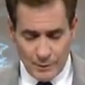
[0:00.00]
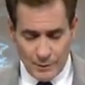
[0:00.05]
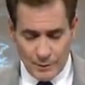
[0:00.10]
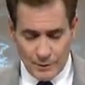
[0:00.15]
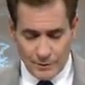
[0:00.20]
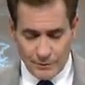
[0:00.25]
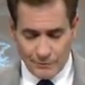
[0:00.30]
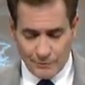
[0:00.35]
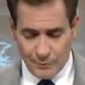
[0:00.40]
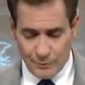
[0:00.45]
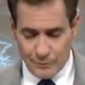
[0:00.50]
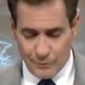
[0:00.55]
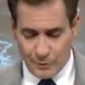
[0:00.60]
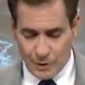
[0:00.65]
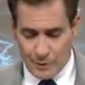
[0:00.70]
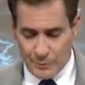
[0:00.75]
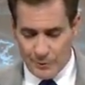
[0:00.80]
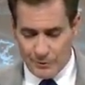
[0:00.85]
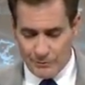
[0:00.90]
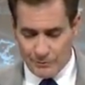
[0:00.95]
and to
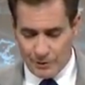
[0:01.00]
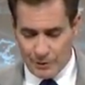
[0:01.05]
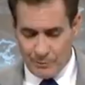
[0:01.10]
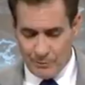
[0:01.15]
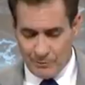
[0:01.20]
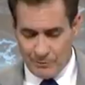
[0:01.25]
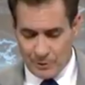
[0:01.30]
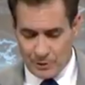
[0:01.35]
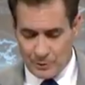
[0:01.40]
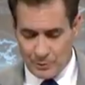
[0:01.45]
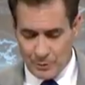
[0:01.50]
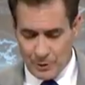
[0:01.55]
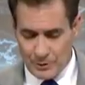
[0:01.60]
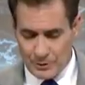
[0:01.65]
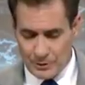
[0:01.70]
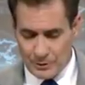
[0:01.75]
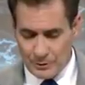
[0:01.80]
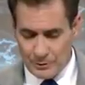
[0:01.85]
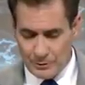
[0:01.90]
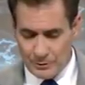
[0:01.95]
further limit freedom of
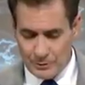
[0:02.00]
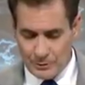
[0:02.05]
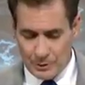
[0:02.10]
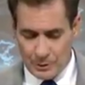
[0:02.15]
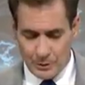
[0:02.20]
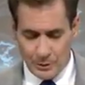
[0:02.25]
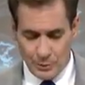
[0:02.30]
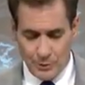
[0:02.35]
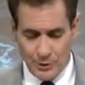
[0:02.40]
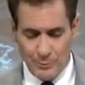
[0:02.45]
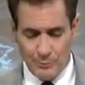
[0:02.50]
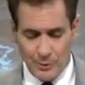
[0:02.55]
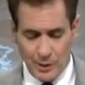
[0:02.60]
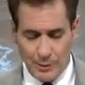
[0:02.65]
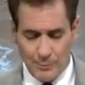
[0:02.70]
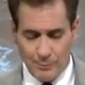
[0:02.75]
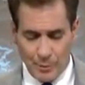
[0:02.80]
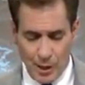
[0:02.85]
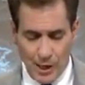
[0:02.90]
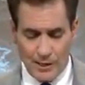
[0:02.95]
expression, including
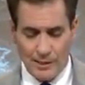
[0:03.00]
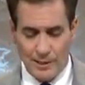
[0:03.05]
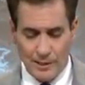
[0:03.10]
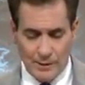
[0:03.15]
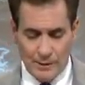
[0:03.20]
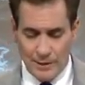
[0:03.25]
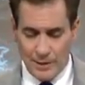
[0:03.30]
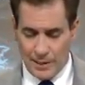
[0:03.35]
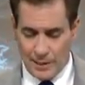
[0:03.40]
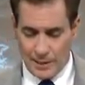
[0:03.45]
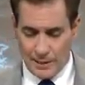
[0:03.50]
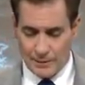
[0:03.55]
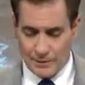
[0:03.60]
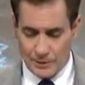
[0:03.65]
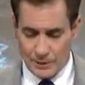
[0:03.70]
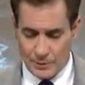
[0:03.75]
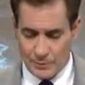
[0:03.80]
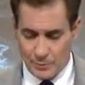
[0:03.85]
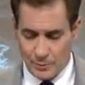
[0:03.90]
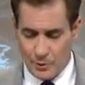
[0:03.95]
by blocking internet
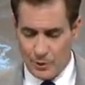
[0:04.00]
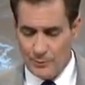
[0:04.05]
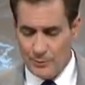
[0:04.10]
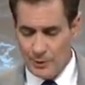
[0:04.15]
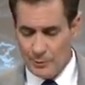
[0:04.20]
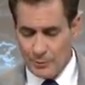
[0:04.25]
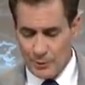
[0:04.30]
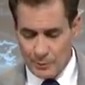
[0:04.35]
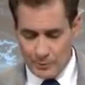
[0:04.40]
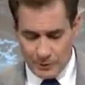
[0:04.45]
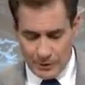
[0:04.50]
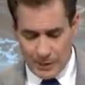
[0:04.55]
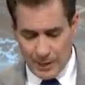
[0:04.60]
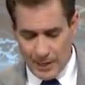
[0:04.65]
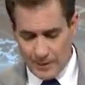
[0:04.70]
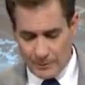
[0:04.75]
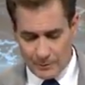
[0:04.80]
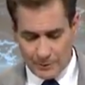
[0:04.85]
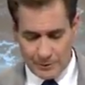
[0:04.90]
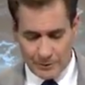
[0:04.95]
access, prohibiting public
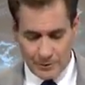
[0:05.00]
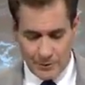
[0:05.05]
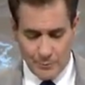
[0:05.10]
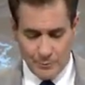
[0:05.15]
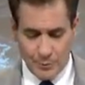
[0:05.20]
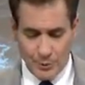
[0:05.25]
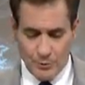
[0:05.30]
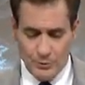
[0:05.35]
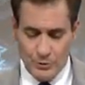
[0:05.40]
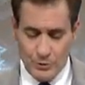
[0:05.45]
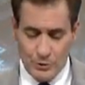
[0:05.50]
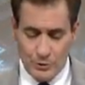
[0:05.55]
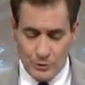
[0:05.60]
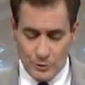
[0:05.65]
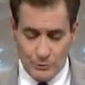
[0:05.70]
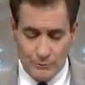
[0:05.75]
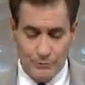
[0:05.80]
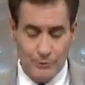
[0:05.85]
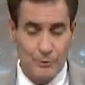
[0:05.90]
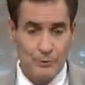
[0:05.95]
gatherings, and
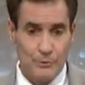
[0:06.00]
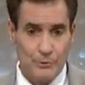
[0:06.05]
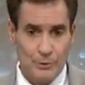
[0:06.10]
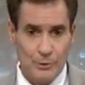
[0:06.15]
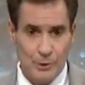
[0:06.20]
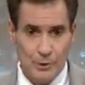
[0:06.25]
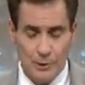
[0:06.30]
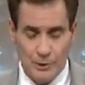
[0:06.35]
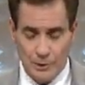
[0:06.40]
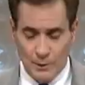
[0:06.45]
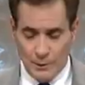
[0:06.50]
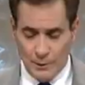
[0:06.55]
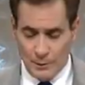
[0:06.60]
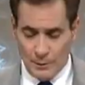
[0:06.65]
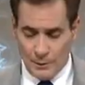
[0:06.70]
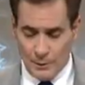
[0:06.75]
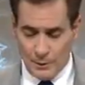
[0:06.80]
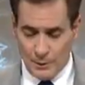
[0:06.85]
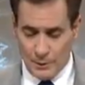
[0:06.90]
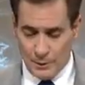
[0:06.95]
imposing curfews.
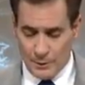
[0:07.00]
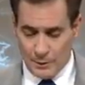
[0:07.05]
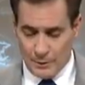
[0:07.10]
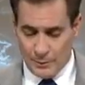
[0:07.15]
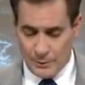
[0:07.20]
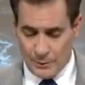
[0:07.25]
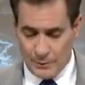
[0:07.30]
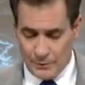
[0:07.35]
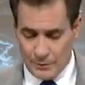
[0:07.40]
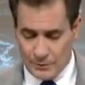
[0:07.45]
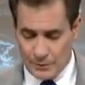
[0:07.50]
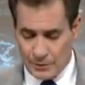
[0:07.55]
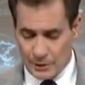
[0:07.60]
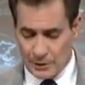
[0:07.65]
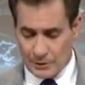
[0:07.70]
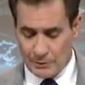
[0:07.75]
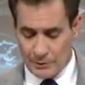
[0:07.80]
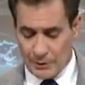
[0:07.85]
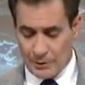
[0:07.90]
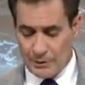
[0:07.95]
And this
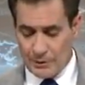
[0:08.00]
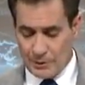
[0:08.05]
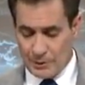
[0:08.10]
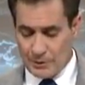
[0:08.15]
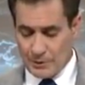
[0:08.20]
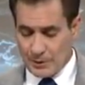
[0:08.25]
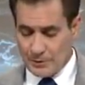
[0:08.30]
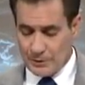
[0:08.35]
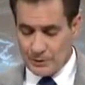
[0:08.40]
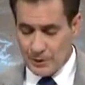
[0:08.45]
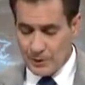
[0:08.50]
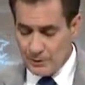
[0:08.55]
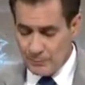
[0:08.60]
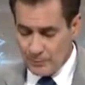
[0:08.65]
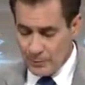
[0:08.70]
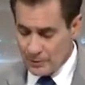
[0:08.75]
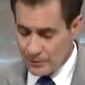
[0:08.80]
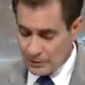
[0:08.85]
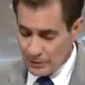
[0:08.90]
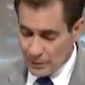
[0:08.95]
declaration, as I
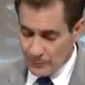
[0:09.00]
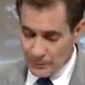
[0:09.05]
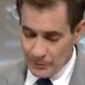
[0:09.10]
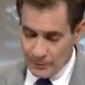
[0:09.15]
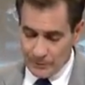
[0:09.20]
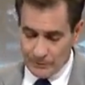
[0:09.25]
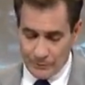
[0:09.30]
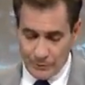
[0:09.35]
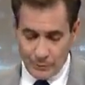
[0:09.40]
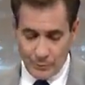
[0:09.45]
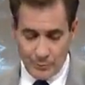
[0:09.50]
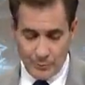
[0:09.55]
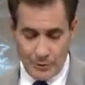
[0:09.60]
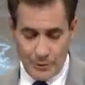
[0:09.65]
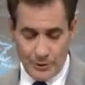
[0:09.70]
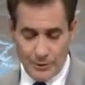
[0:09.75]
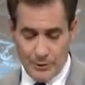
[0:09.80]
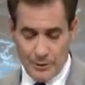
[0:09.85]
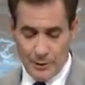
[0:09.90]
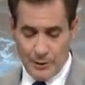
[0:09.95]
said in my statement, if
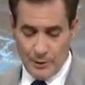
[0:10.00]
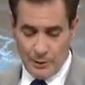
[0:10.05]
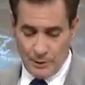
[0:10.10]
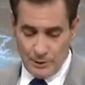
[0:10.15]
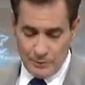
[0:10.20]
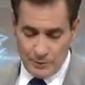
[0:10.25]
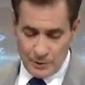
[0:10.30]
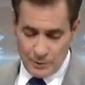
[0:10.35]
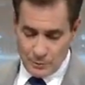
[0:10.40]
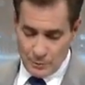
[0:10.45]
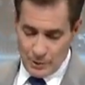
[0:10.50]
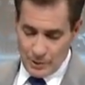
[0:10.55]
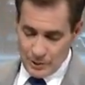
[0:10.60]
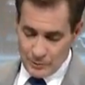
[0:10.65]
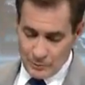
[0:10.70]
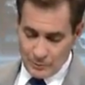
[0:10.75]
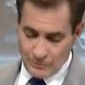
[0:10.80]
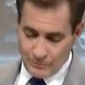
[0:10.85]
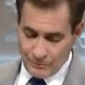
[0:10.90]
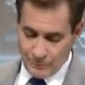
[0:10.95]
implemented in these
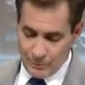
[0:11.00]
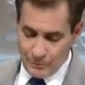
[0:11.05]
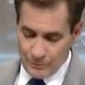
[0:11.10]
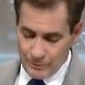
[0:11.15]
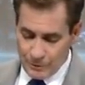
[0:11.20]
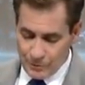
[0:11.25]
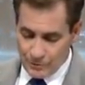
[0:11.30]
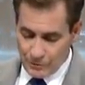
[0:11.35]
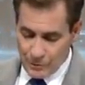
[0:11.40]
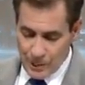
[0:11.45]
ways, would further